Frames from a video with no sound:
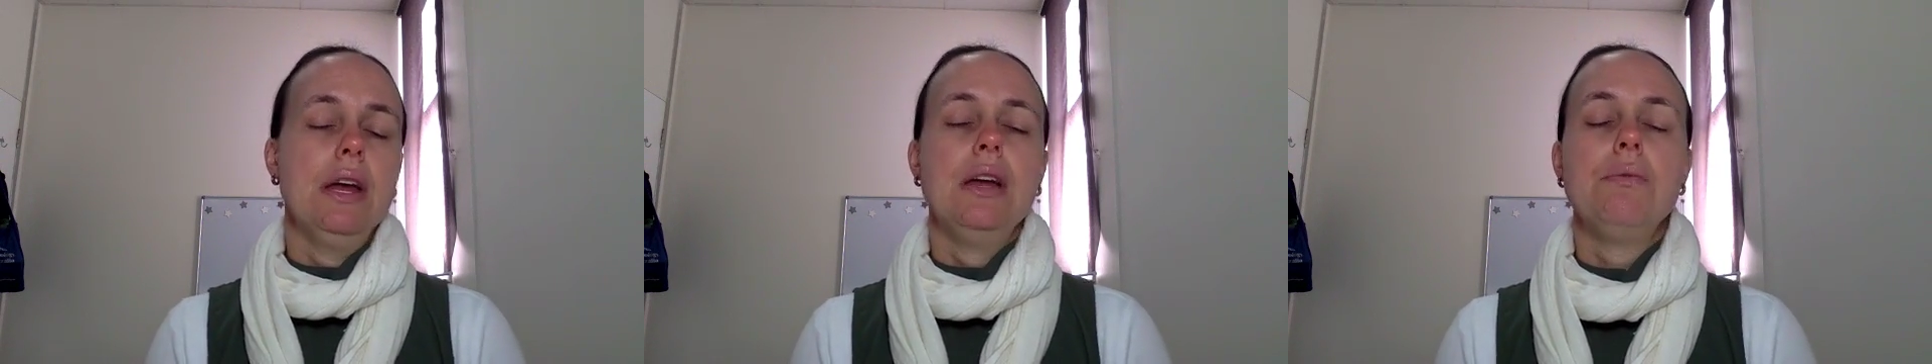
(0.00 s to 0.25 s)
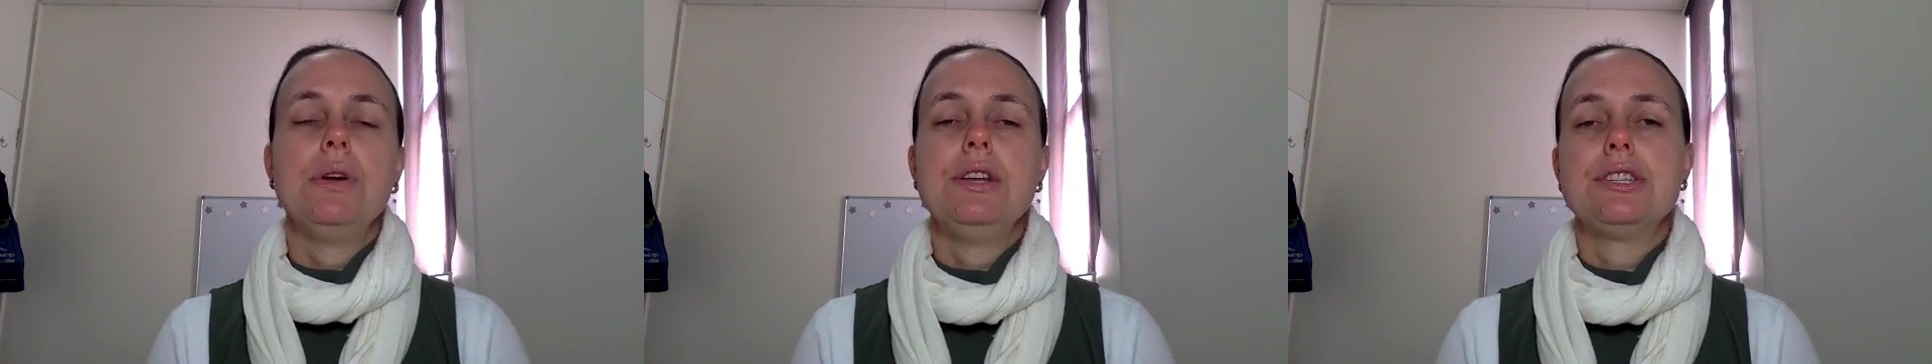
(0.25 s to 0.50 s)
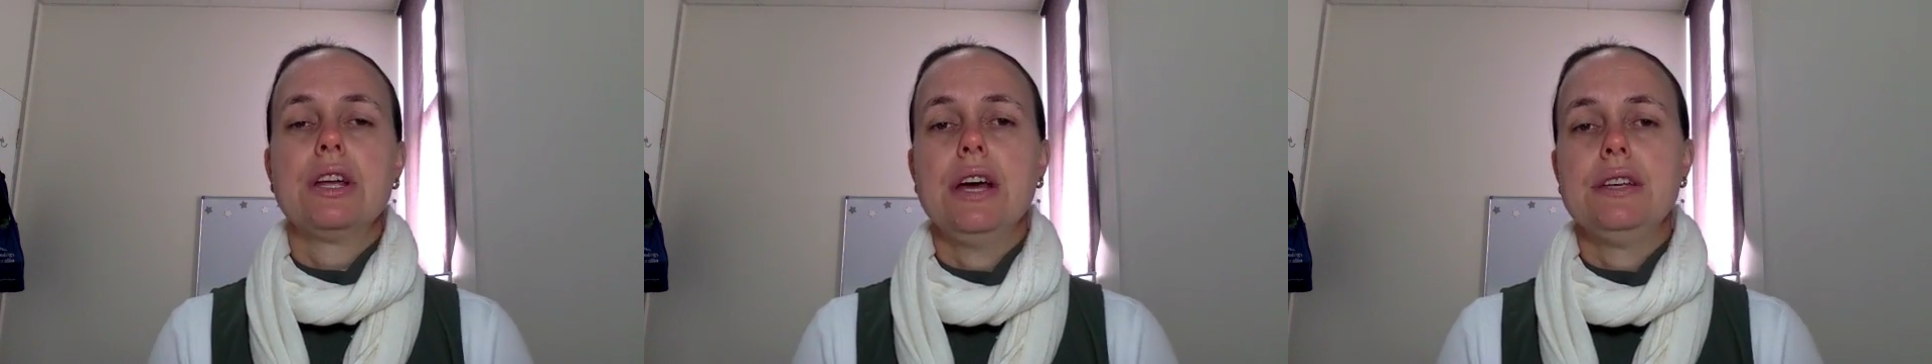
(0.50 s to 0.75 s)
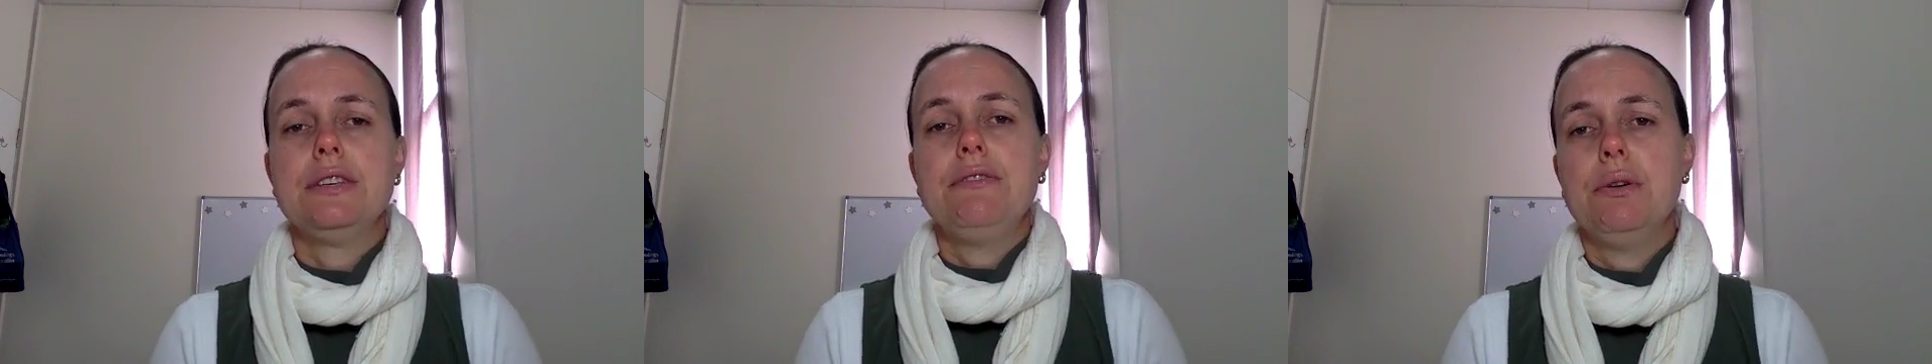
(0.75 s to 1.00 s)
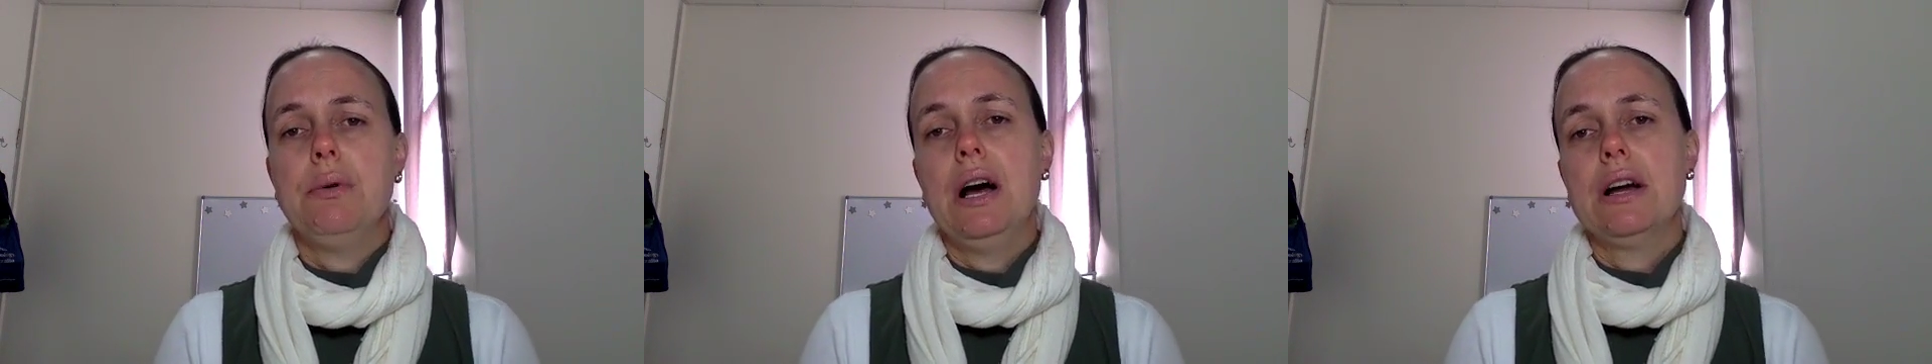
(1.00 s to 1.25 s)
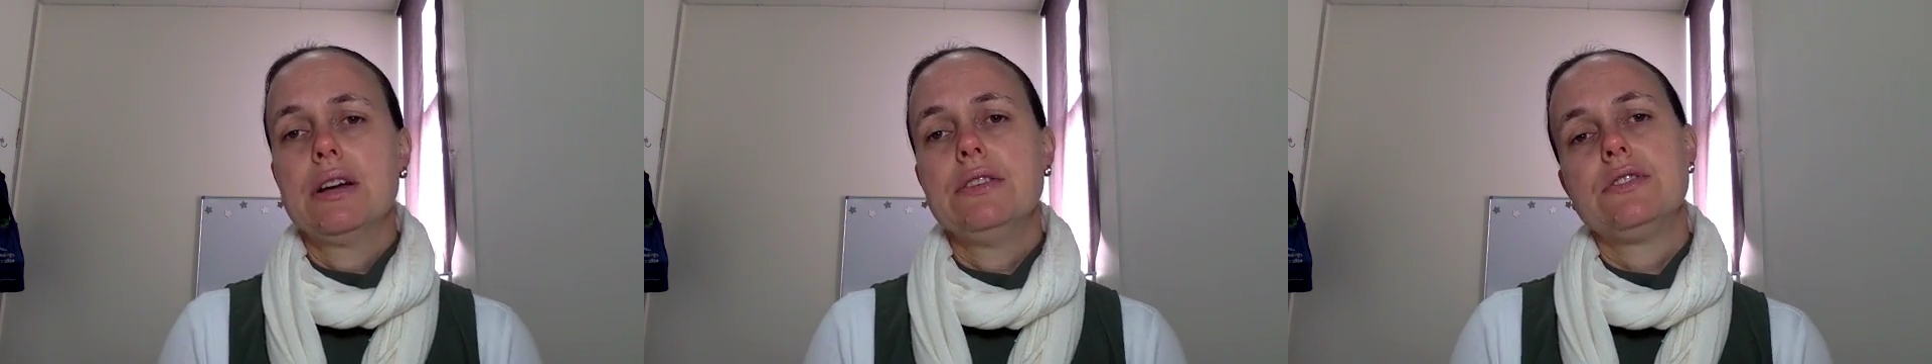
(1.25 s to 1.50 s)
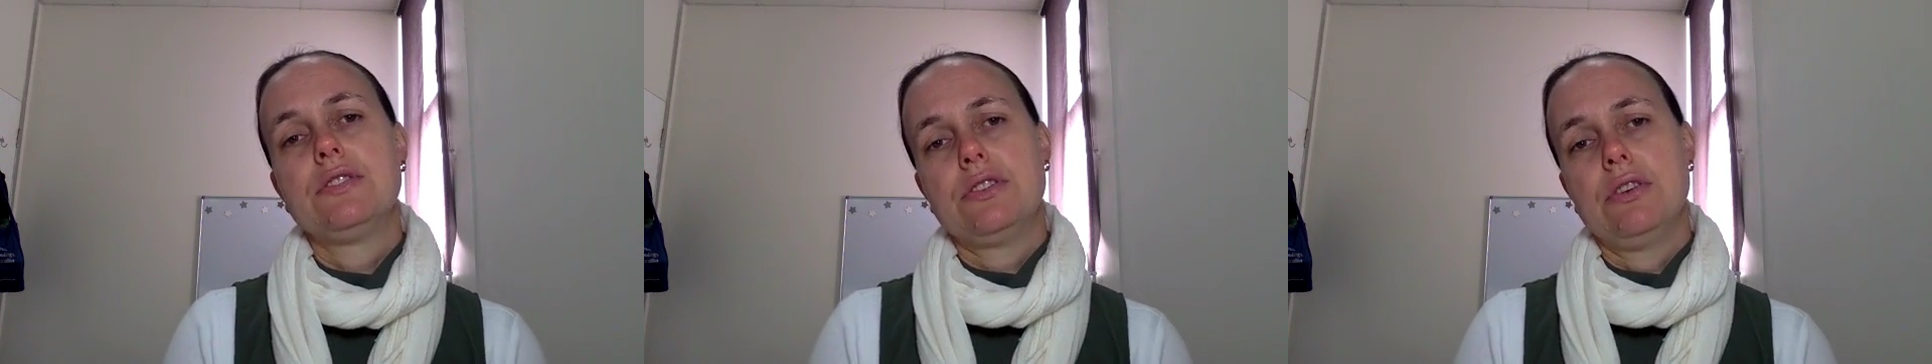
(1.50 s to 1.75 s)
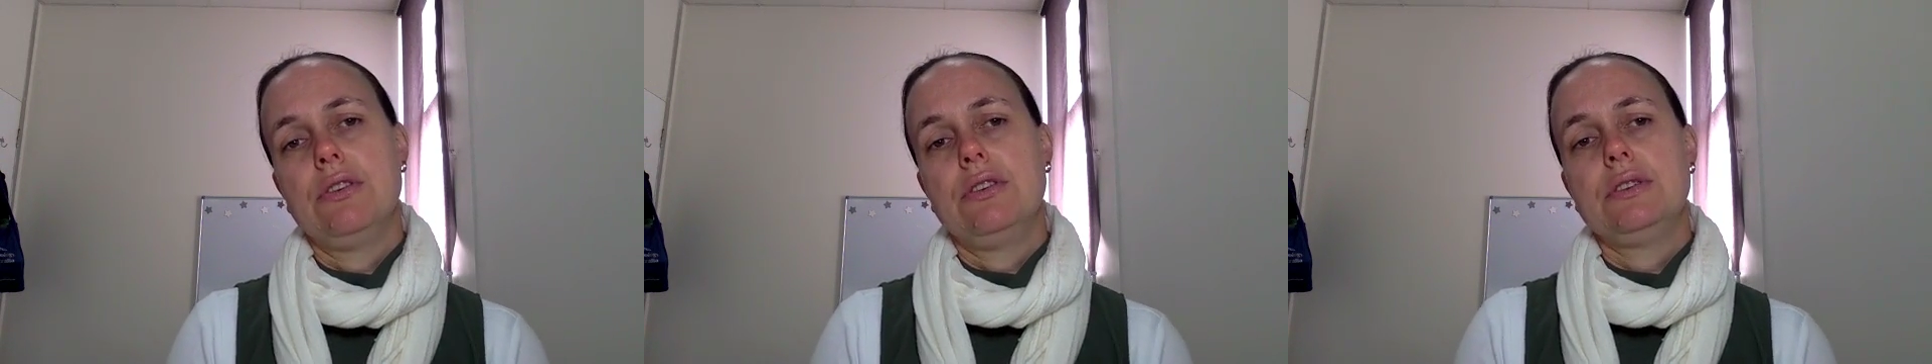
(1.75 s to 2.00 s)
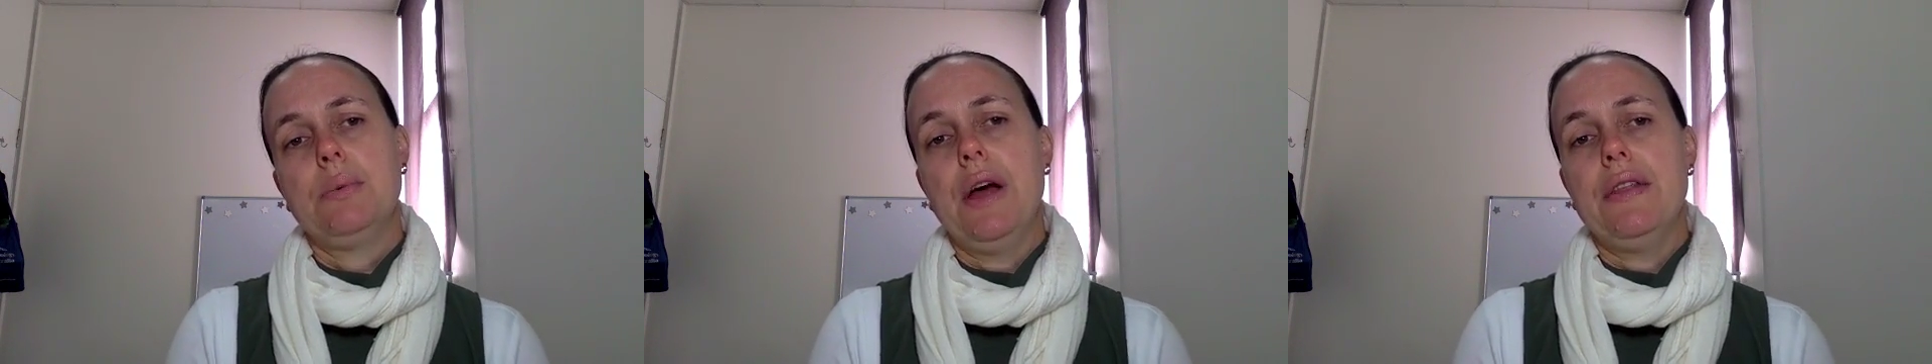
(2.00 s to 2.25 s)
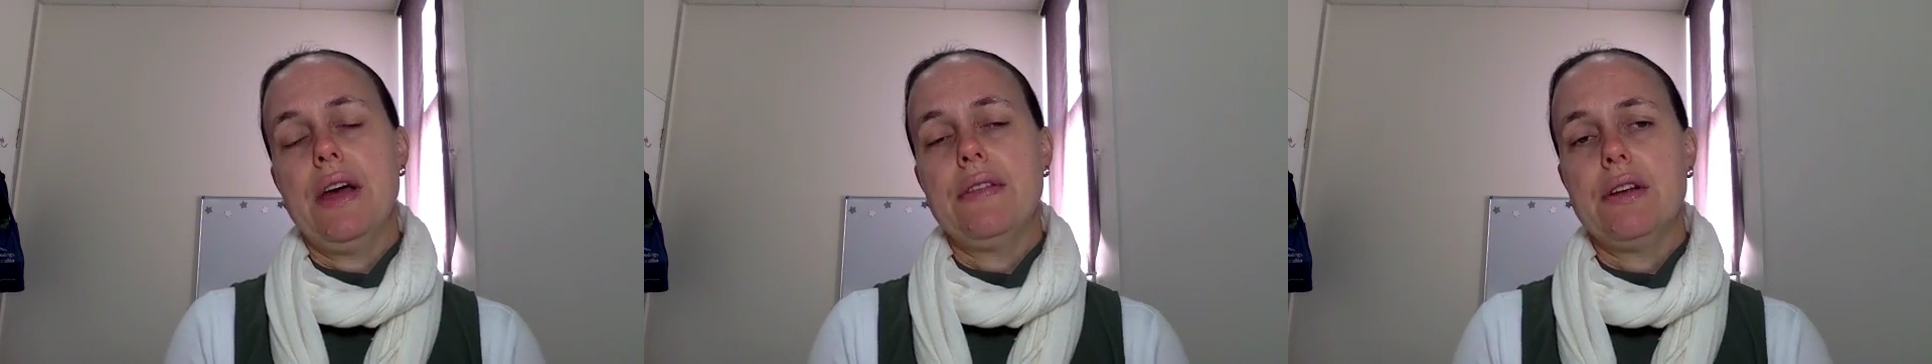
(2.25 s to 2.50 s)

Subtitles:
In which case, if you are concerned about that,